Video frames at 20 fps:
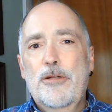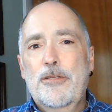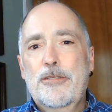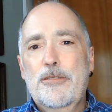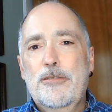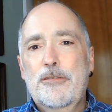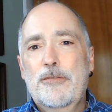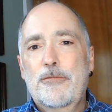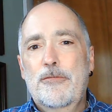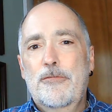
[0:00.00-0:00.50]

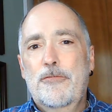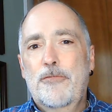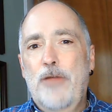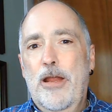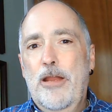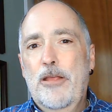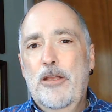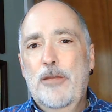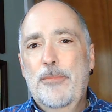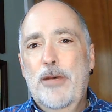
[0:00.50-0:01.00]
it's
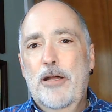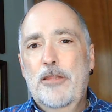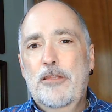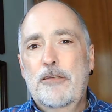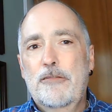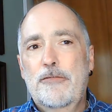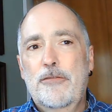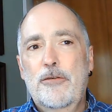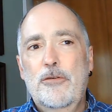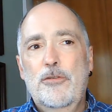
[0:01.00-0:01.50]
fretting about
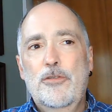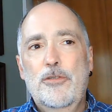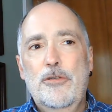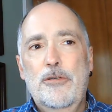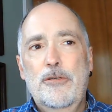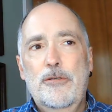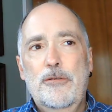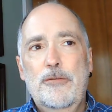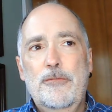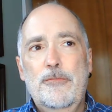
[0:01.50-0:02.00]
the
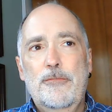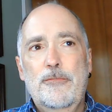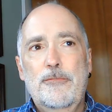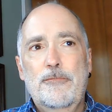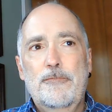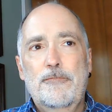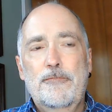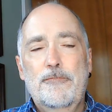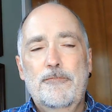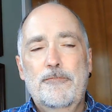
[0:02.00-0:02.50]
future.
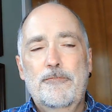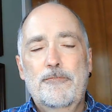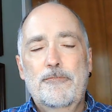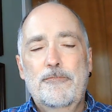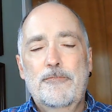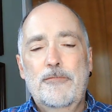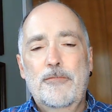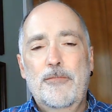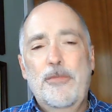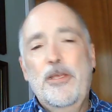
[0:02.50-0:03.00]

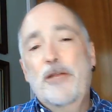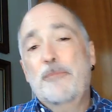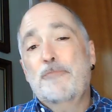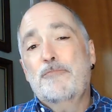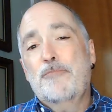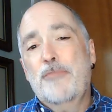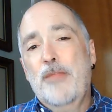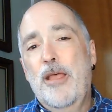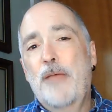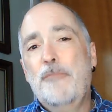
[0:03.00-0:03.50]
I mean,
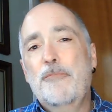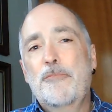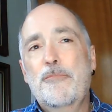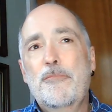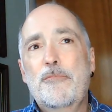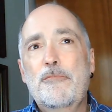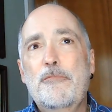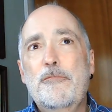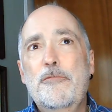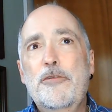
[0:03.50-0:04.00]
I'm, I'm
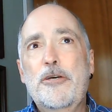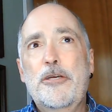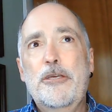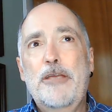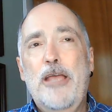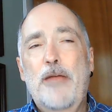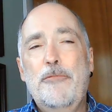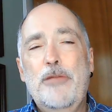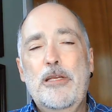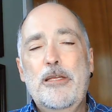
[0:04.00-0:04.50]

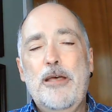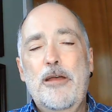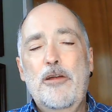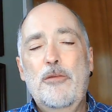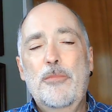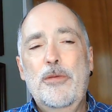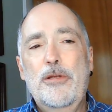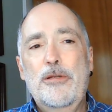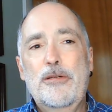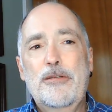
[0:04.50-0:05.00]
looking at
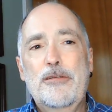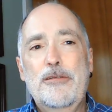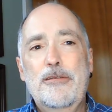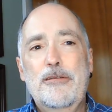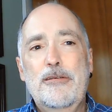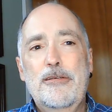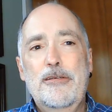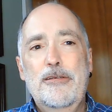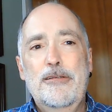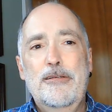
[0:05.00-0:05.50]
retirement
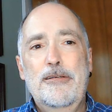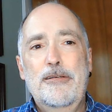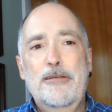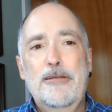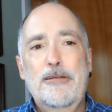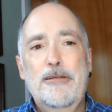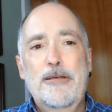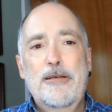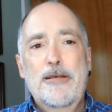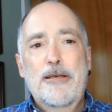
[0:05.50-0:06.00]

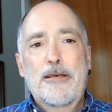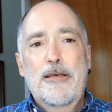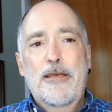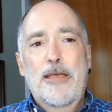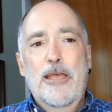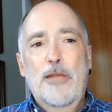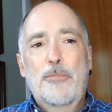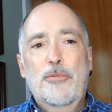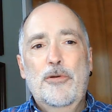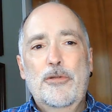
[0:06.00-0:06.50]
in
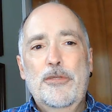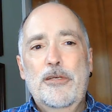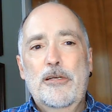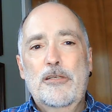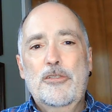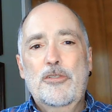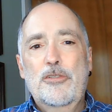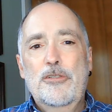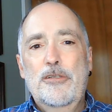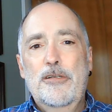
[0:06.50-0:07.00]
April
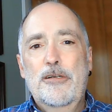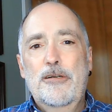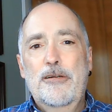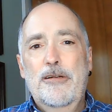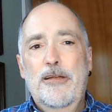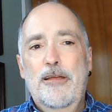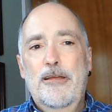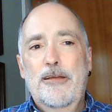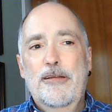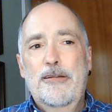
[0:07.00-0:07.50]
next
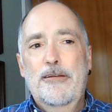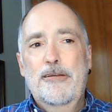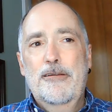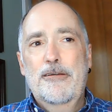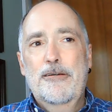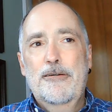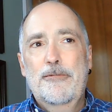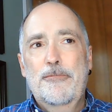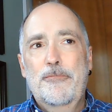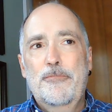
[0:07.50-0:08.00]
year, and
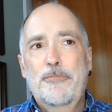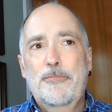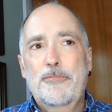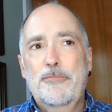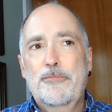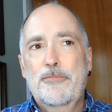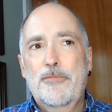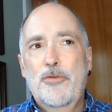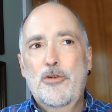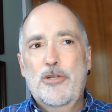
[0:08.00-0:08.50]
um,
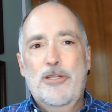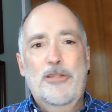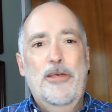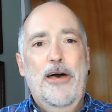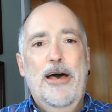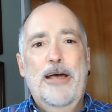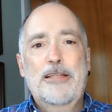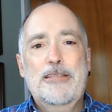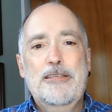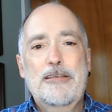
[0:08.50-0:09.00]
there's
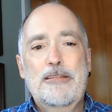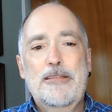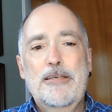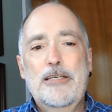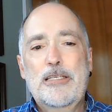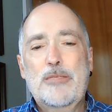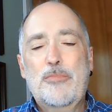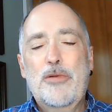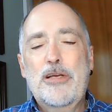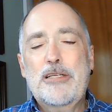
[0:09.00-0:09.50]
lots of
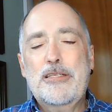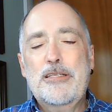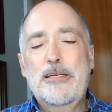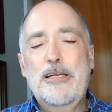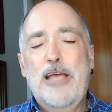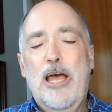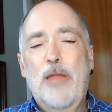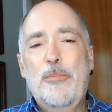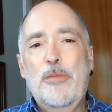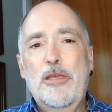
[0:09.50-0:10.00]
things
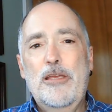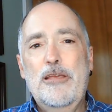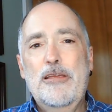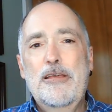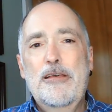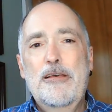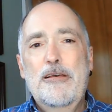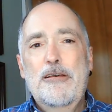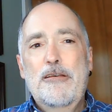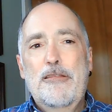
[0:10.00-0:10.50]
pressing on me
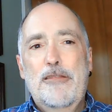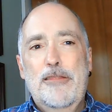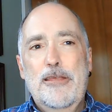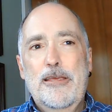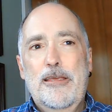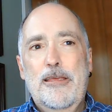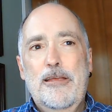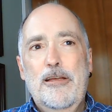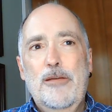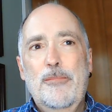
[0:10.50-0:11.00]

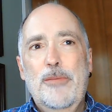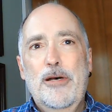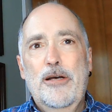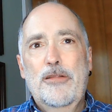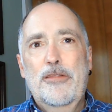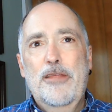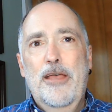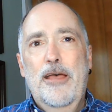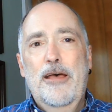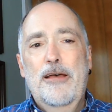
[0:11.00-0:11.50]
thinking
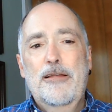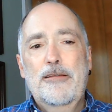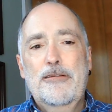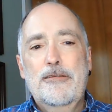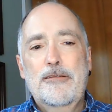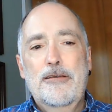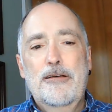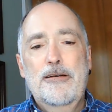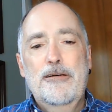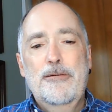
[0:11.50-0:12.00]
about that
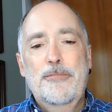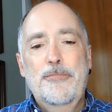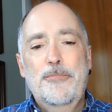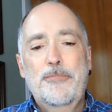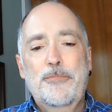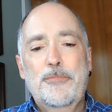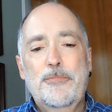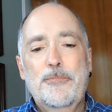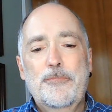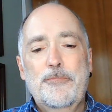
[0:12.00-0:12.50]
um,
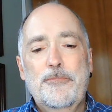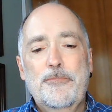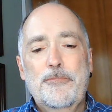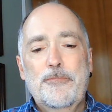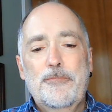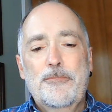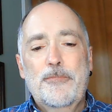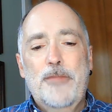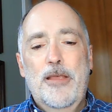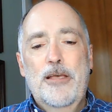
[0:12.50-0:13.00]

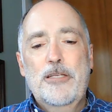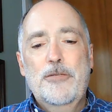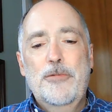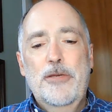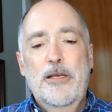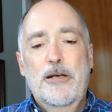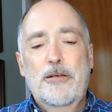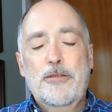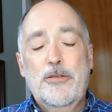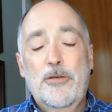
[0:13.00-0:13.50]
as
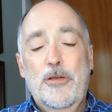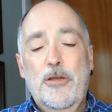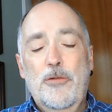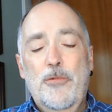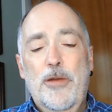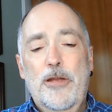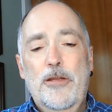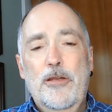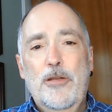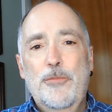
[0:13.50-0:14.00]
we also get
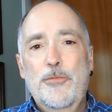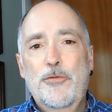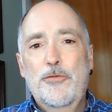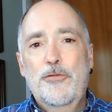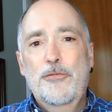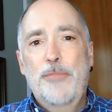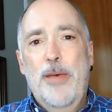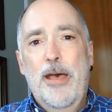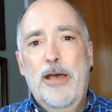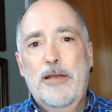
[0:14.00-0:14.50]
ready to
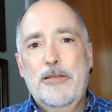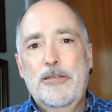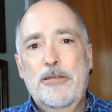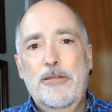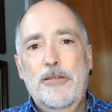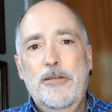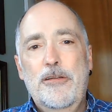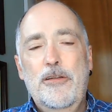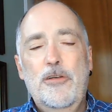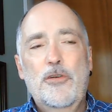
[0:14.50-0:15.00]
move back to
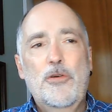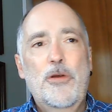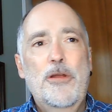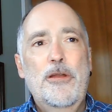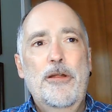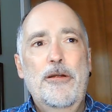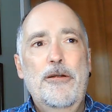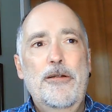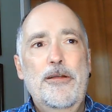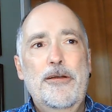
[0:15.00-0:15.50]
the Detroit
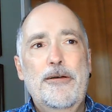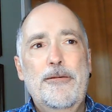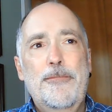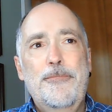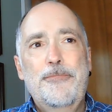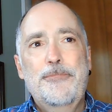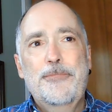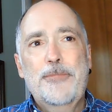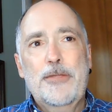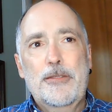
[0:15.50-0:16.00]
area.
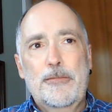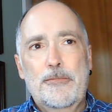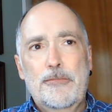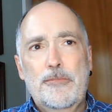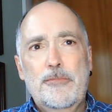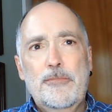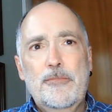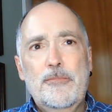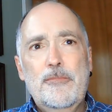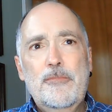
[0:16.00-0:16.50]

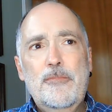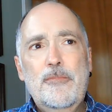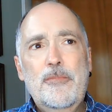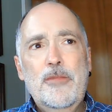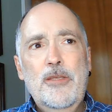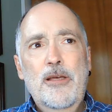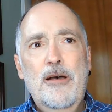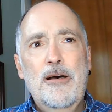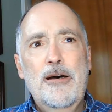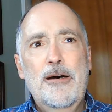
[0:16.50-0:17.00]

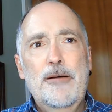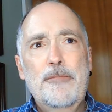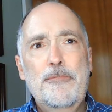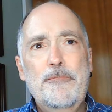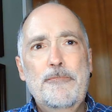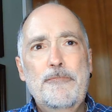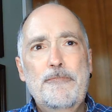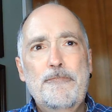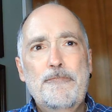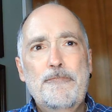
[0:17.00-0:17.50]
Um,